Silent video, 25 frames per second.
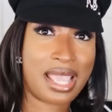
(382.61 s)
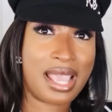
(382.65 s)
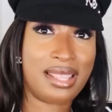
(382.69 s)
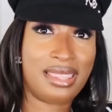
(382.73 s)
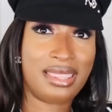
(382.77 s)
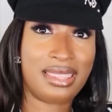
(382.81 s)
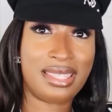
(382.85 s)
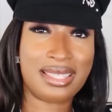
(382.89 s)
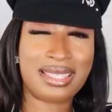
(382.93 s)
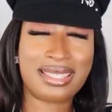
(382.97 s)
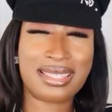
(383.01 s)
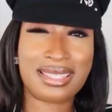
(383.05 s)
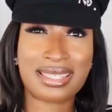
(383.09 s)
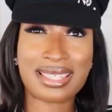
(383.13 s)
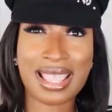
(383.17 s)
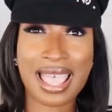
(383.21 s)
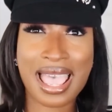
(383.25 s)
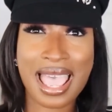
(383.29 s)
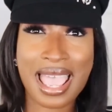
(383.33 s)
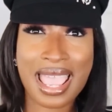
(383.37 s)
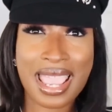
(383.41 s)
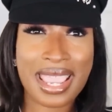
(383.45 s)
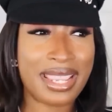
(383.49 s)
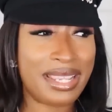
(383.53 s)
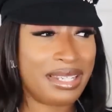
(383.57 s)
at the
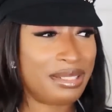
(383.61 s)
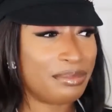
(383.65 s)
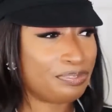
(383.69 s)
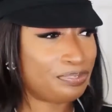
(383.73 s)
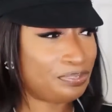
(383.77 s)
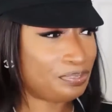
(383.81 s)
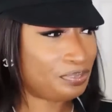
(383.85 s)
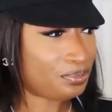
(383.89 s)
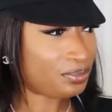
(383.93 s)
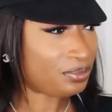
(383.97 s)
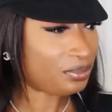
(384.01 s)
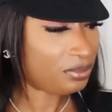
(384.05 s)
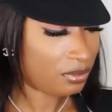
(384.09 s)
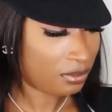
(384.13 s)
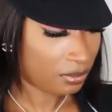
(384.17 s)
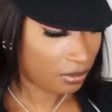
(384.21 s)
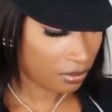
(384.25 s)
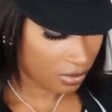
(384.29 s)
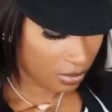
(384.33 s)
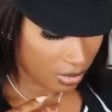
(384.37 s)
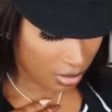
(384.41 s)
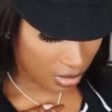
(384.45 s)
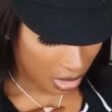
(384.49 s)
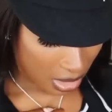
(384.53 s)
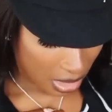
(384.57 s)
side.
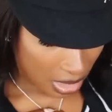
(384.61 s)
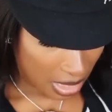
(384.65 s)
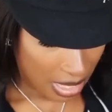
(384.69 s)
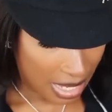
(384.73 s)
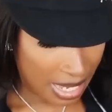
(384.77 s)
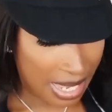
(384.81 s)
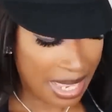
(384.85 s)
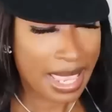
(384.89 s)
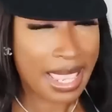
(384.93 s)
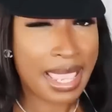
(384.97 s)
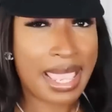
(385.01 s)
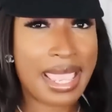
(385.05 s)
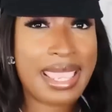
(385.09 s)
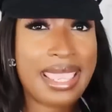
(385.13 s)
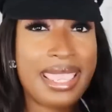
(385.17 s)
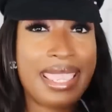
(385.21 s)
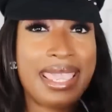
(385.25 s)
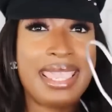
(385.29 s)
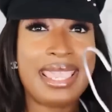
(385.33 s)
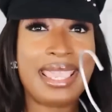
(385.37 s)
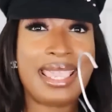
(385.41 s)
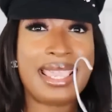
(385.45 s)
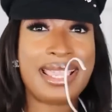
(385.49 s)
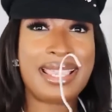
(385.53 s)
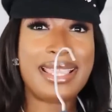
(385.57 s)

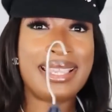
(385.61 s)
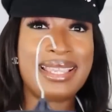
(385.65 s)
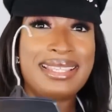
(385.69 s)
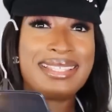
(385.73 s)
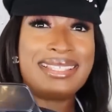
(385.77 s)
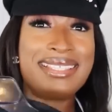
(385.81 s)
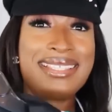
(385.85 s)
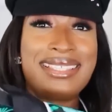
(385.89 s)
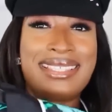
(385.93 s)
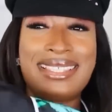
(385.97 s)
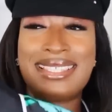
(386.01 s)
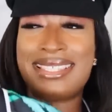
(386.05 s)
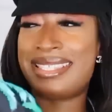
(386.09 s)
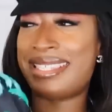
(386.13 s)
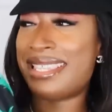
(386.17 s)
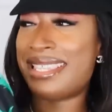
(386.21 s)
And